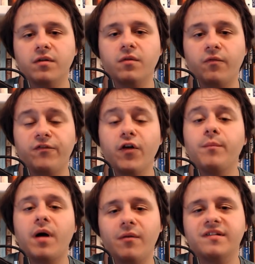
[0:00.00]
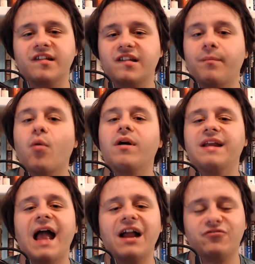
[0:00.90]
Philpott was a supporting
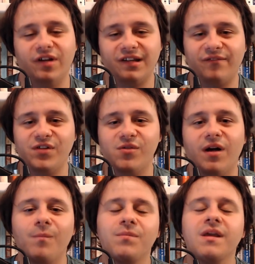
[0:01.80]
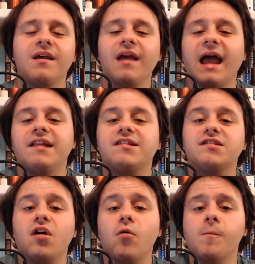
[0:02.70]
actress, if you will. And
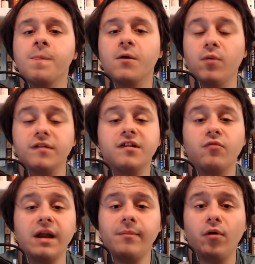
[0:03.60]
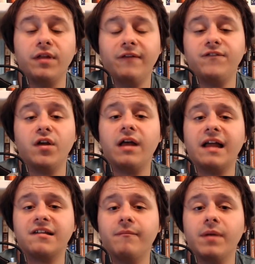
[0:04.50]
so Wilson-Raybould, I feel,
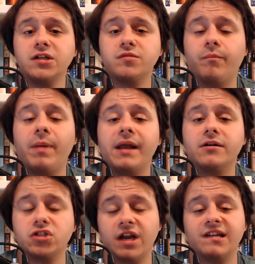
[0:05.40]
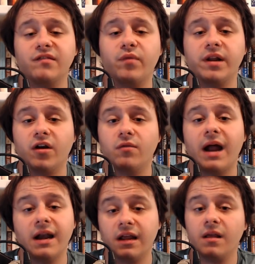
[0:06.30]
has a much better chance of winning her
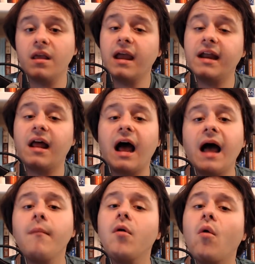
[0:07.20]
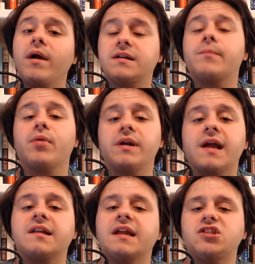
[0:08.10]
riding. And I'm going to
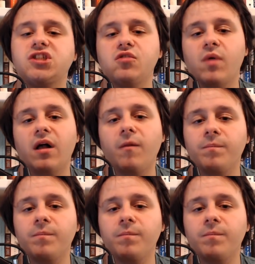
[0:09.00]
predict that she will.